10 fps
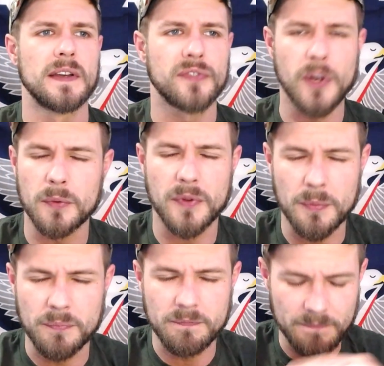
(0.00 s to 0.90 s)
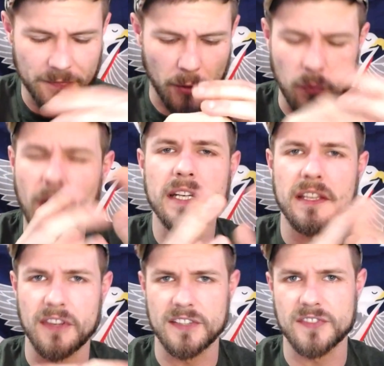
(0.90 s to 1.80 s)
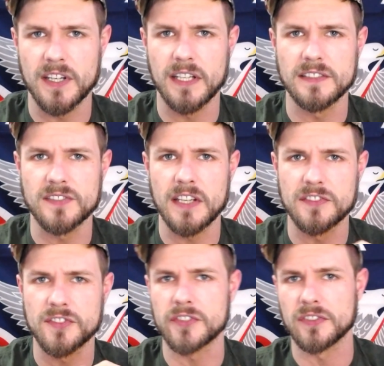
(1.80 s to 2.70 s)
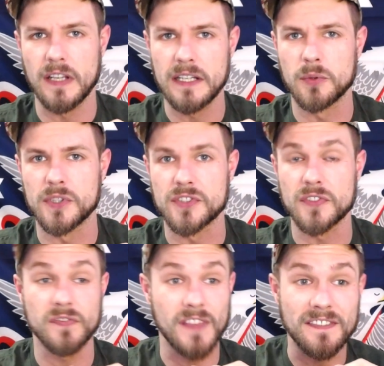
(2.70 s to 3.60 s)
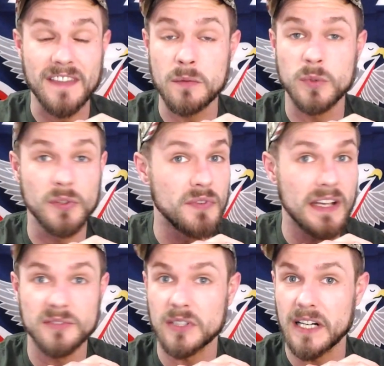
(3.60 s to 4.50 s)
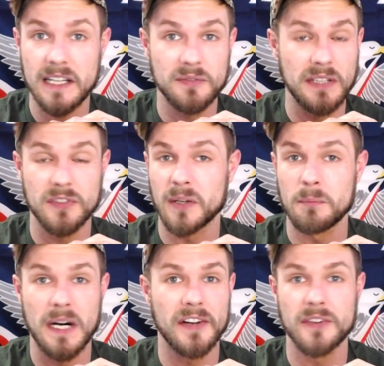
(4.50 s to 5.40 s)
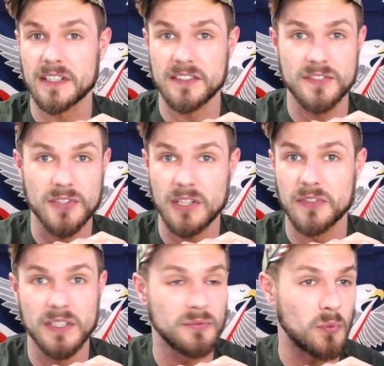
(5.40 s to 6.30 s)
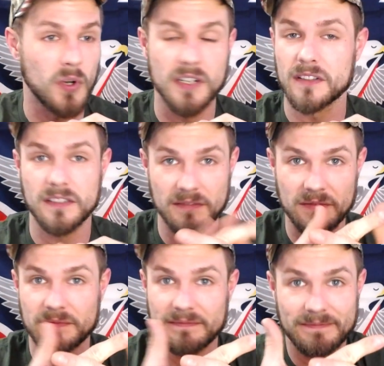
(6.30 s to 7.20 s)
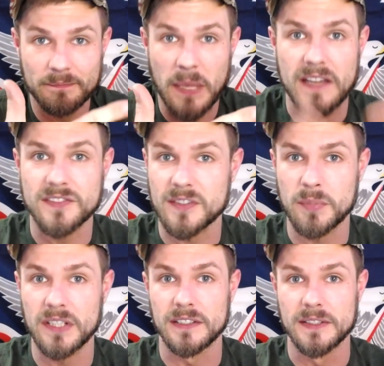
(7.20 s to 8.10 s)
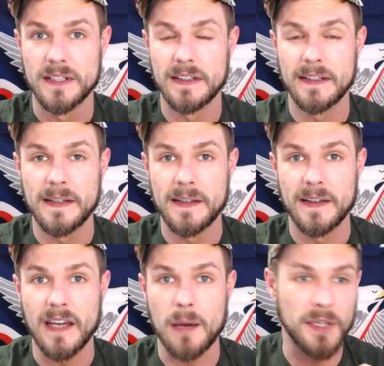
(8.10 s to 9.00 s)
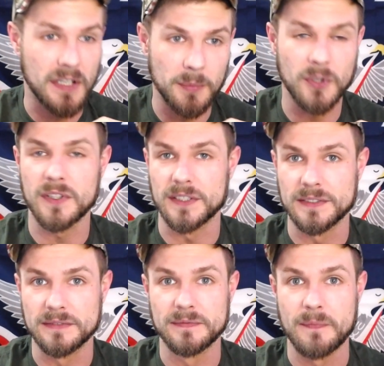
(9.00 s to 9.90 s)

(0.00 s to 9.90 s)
they're writing these things in such language that they will never have even a moderate conservative want to pass the bill. I mean, come on.